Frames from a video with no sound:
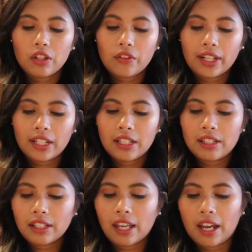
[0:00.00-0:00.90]
grated
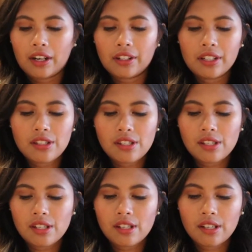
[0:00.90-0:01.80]
the
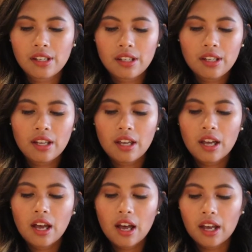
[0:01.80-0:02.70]
carrots.
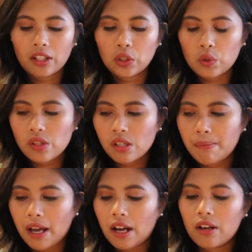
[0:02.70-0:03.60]
I used
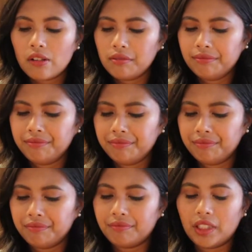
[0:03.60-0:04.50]
about
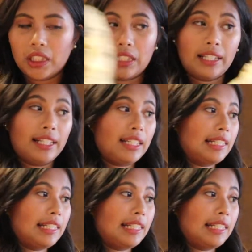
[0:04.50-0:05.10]
like